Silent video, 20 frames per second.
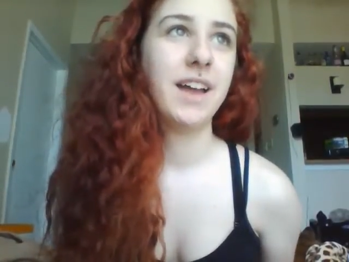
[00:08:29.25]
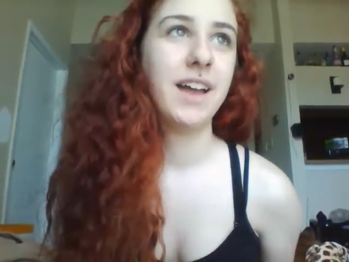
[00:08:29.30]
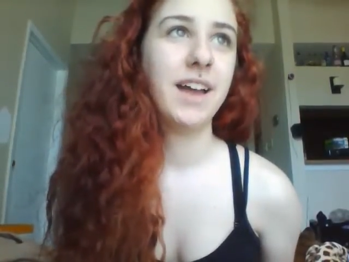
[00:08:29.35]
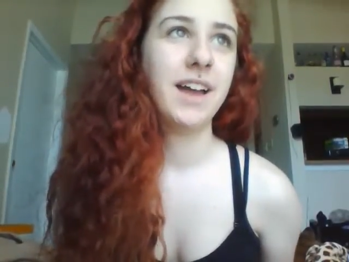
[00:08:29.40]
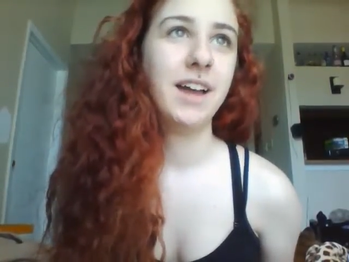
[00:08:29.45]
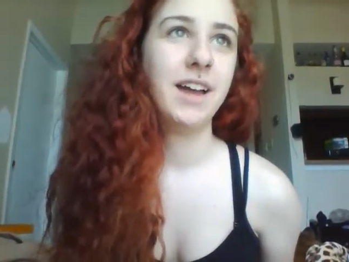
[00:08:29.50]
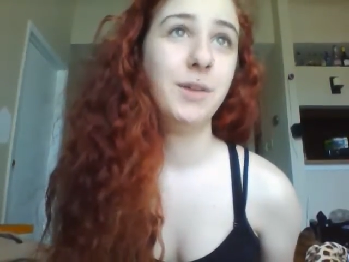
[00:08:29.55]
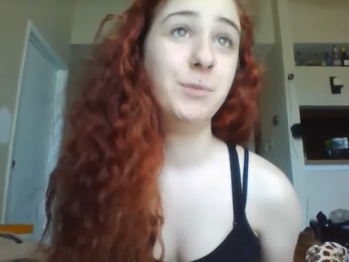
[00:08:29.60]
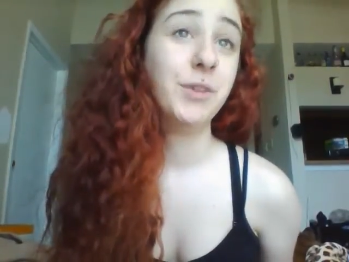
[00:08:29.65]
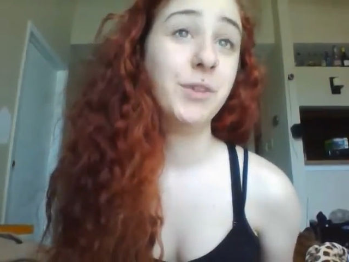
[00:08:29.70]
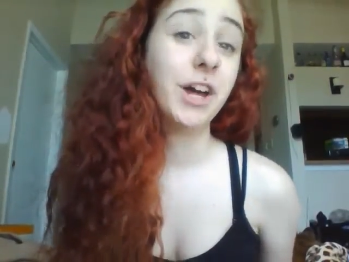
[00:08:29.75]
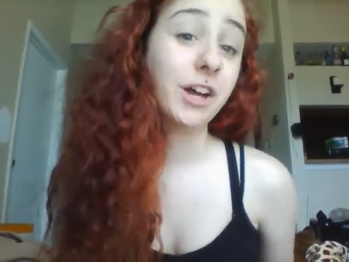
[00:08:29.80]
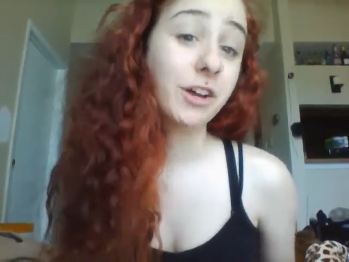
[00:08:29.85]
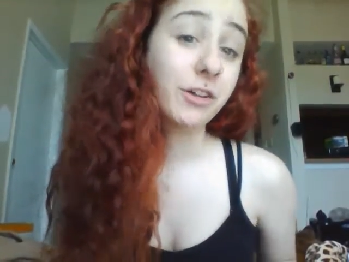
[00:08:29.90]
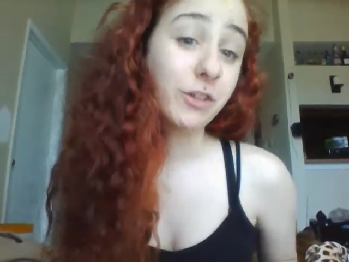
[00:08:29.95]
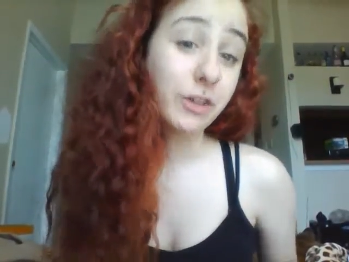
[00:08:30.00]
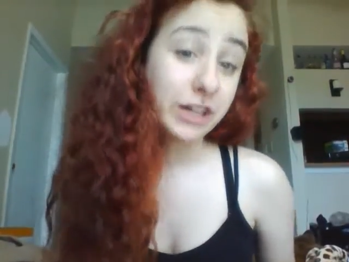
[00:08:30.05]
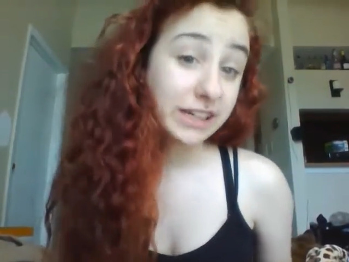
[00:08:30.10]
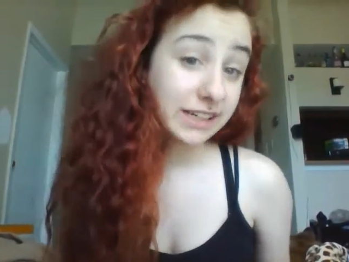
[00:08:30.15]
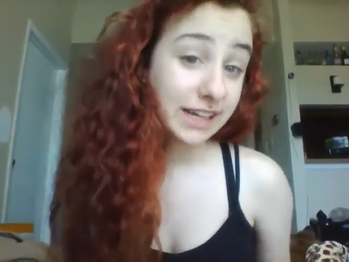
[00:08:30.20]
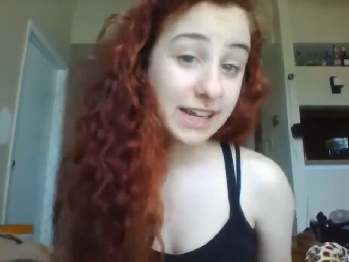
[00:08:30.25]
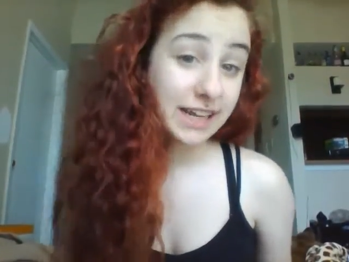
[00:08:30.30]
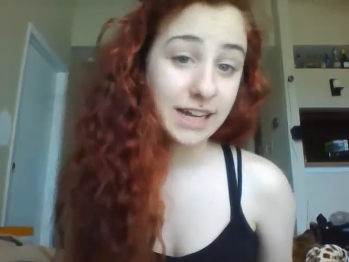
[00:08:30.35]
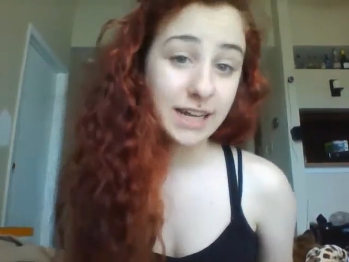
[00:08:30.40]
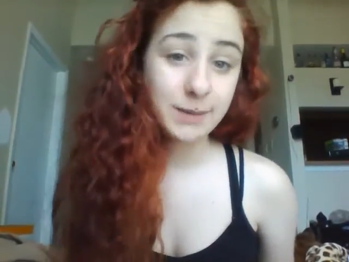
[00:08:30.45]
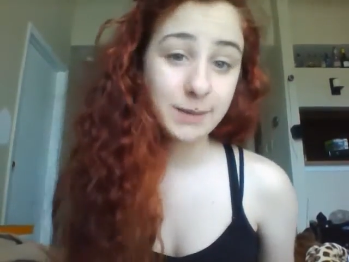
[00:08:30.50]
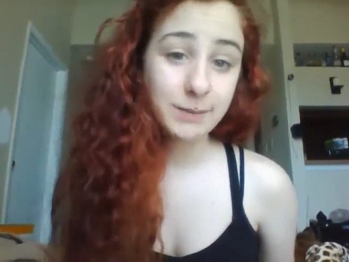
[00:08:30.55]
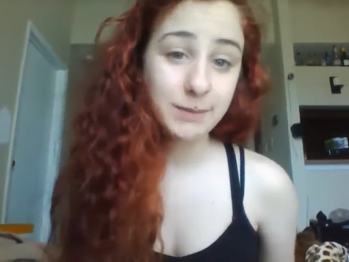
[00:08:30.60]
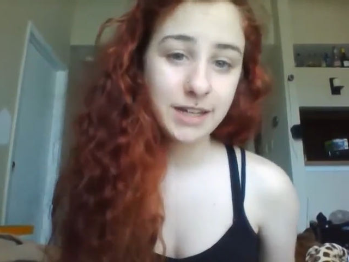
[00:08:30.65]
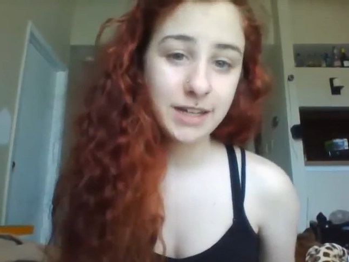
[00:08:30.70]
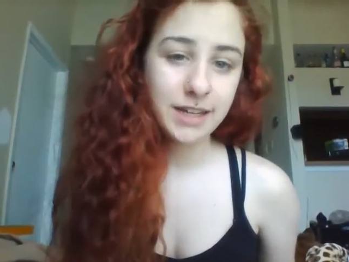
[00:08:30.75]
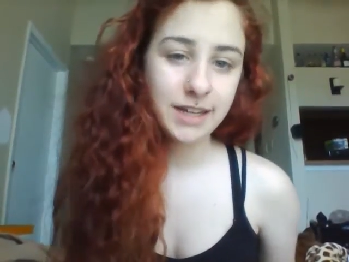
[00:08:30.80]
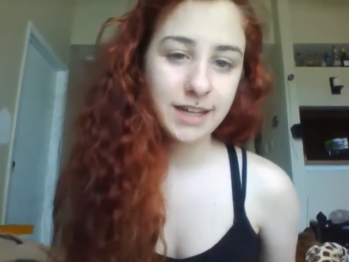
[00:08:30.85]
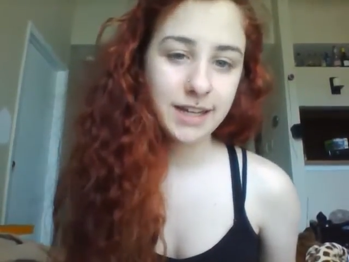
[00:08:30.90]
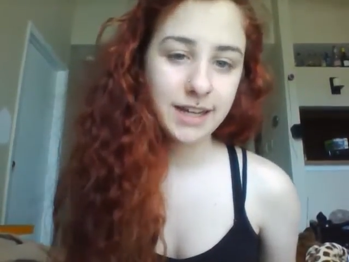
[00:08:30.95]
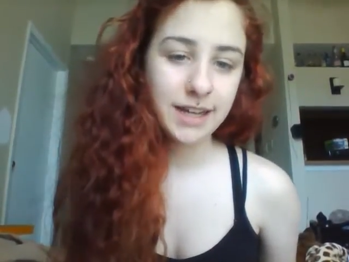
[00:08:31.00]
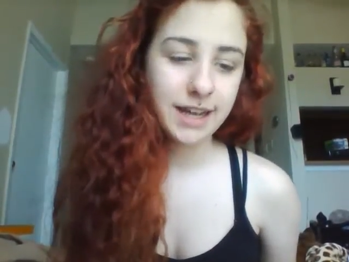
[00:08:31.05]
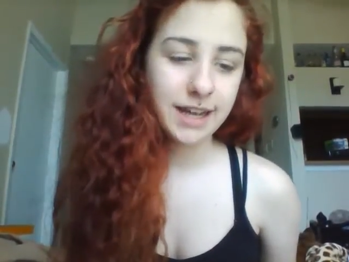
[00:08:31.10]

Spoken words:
I'm not going to AMDA.